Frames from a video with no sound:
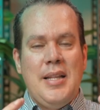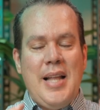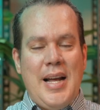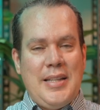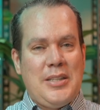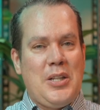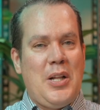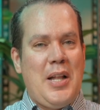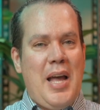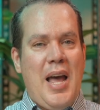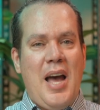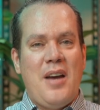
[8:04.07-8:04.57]

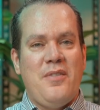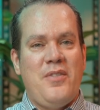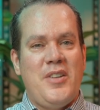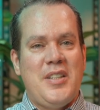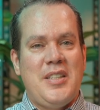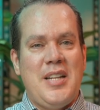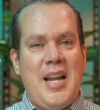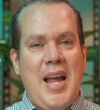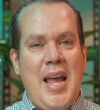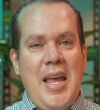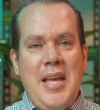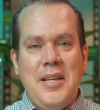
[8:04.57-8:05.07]
That's all I have for
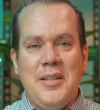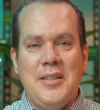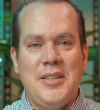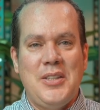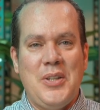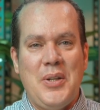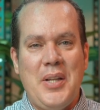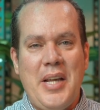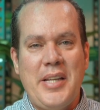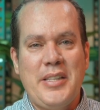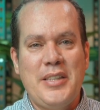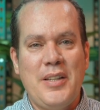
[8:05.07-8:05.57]
today.
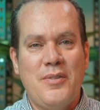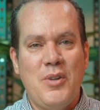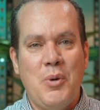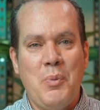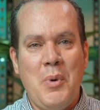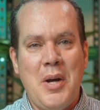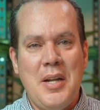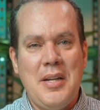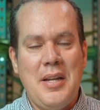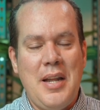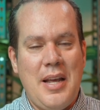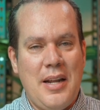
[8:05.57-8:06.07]
So thanks
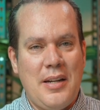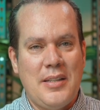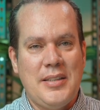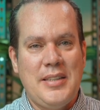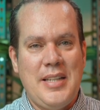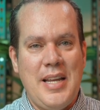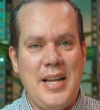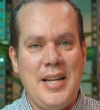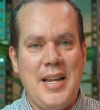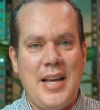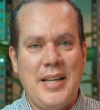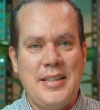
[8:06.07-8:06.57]
everyone, and I'll
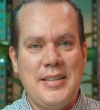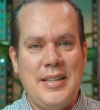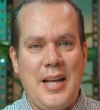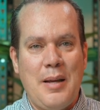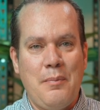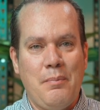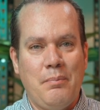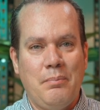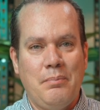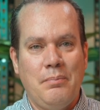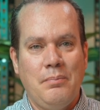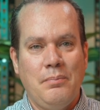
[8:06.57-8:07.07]
see you next
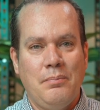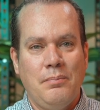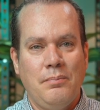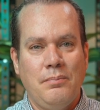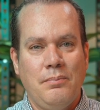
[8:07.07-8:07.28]
time.